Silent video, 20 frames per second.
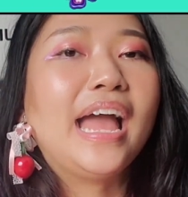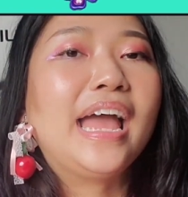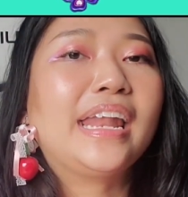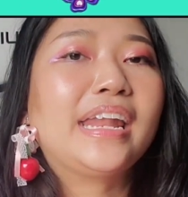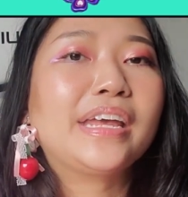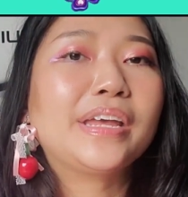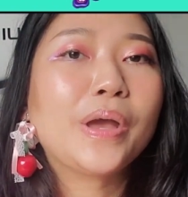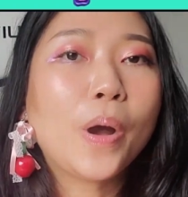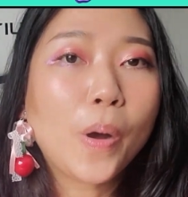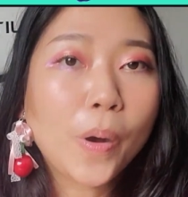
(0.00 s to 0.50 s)

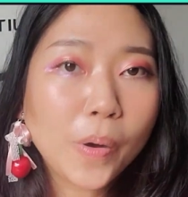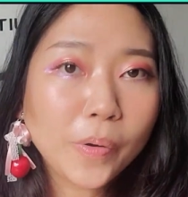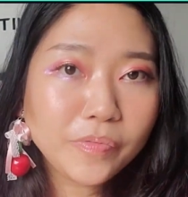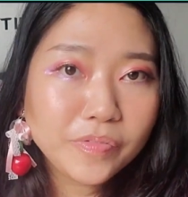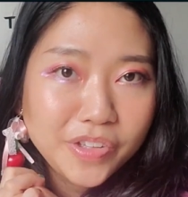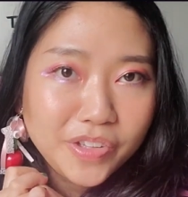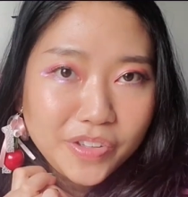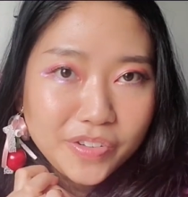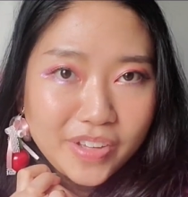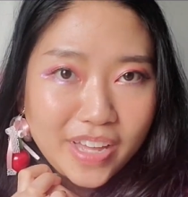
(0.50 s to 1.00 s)
and I
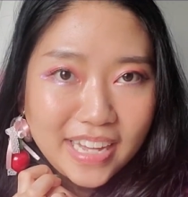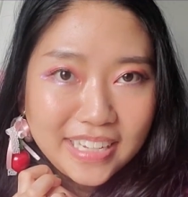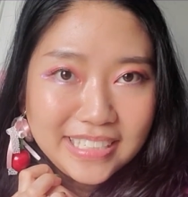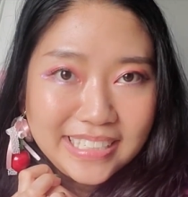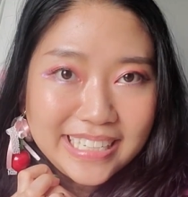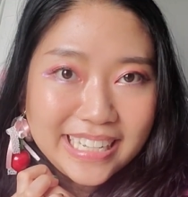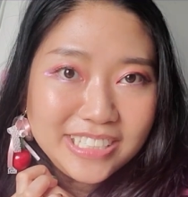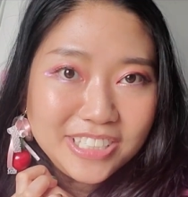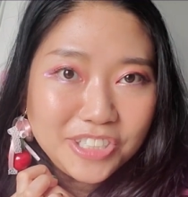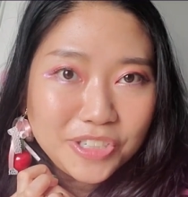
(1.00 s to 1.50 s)
hope you
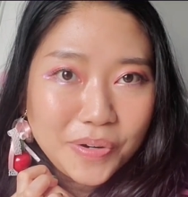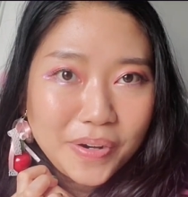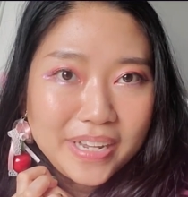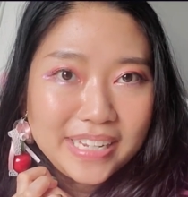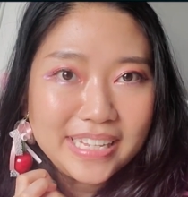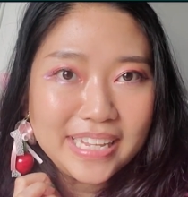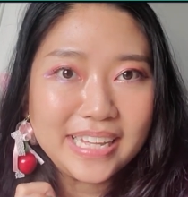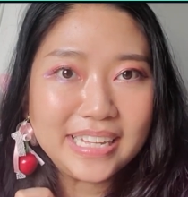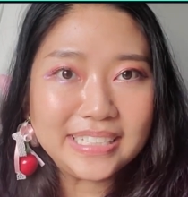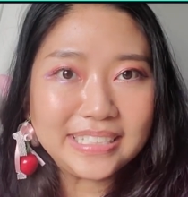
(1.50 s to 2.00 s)
guys
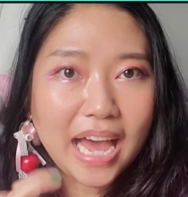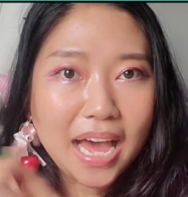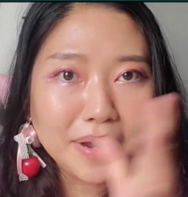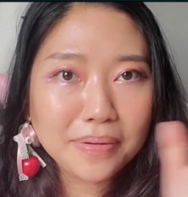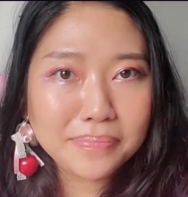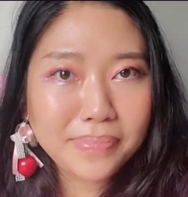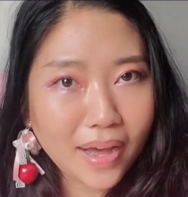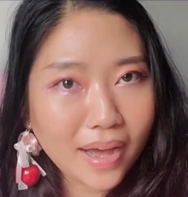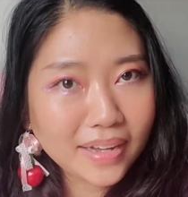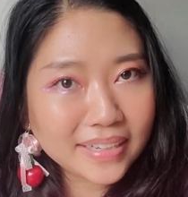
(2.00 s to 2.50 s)
enjoyed this
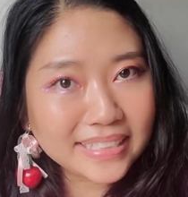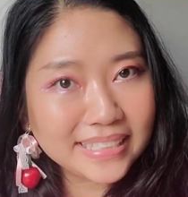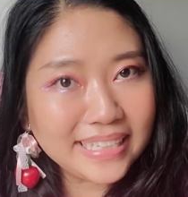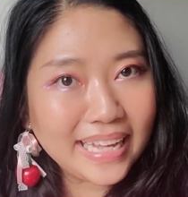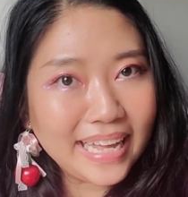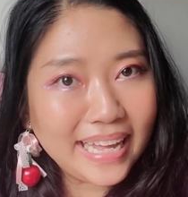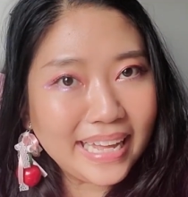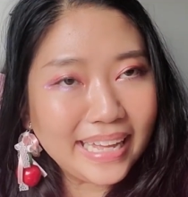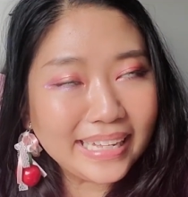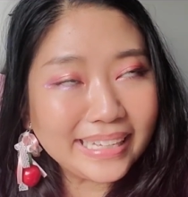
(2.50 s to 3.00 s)

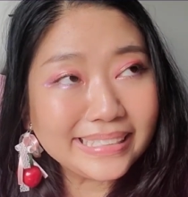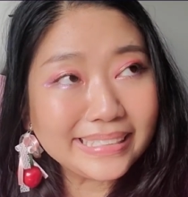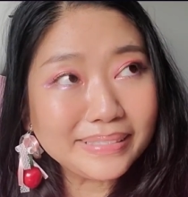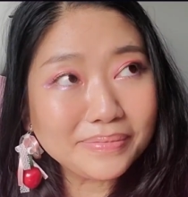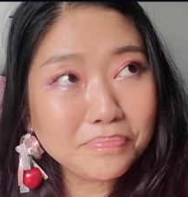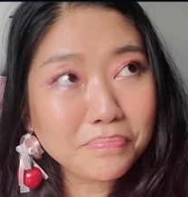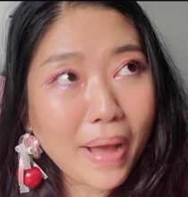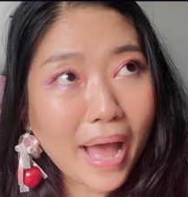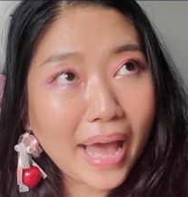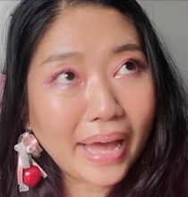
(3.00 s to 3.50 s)

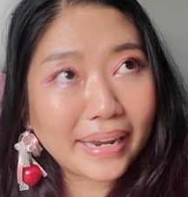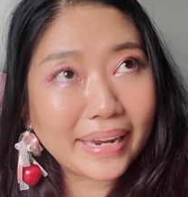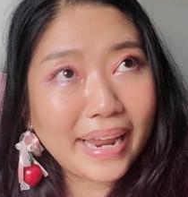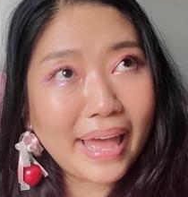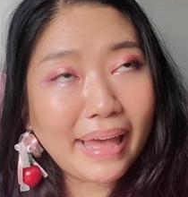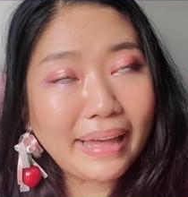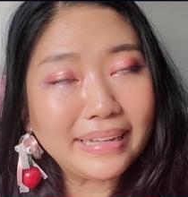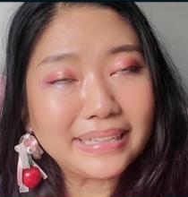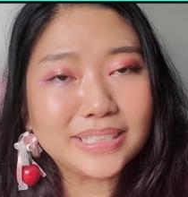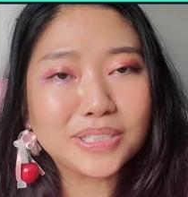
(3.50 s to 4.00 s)
unboxing
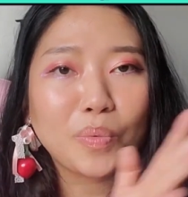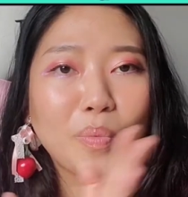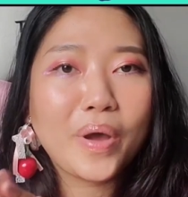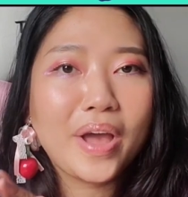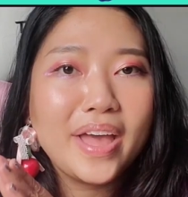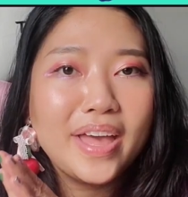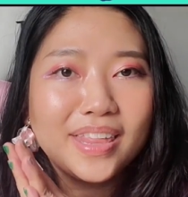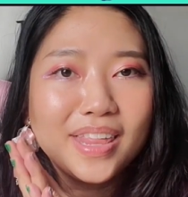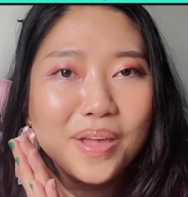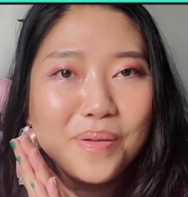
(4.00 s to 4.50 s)
madness
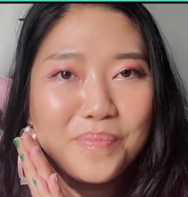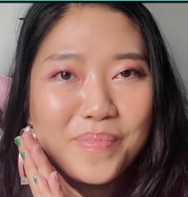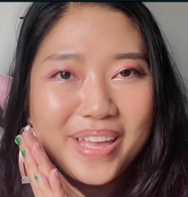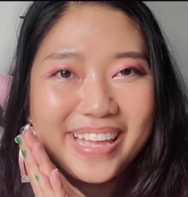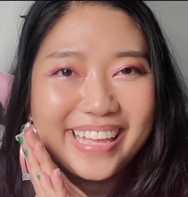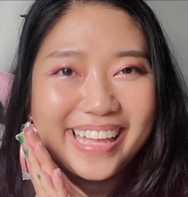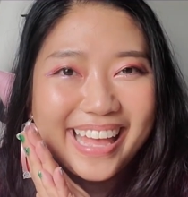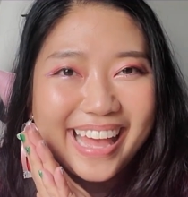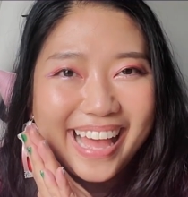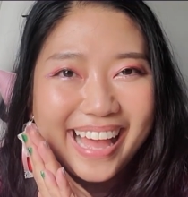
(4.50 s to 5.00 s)
with
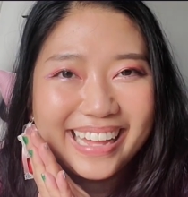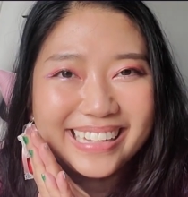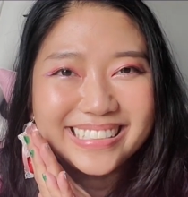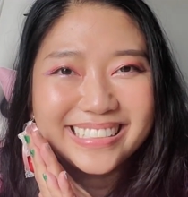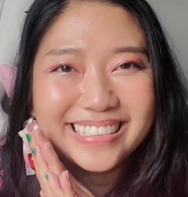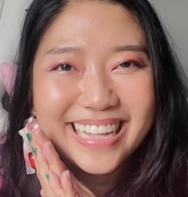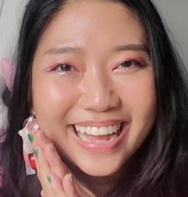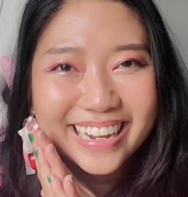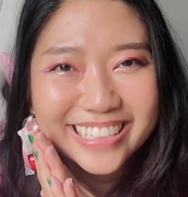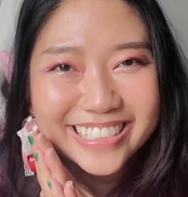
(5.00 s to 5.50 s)
Mika
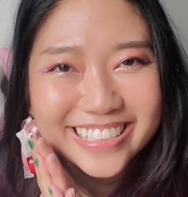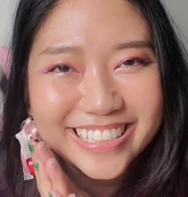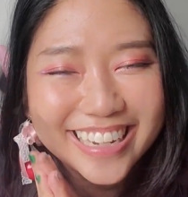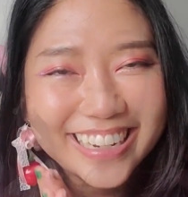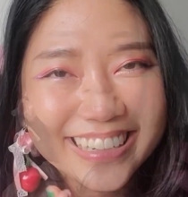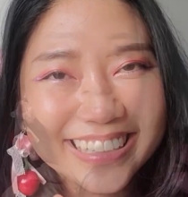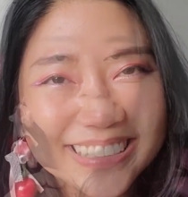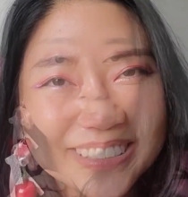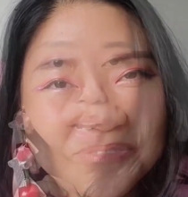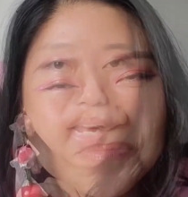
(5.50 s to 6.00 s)

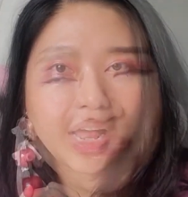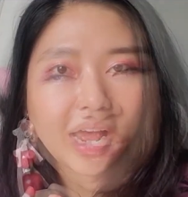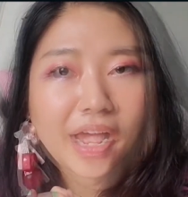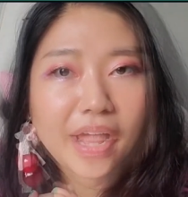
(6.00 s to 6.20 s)
section.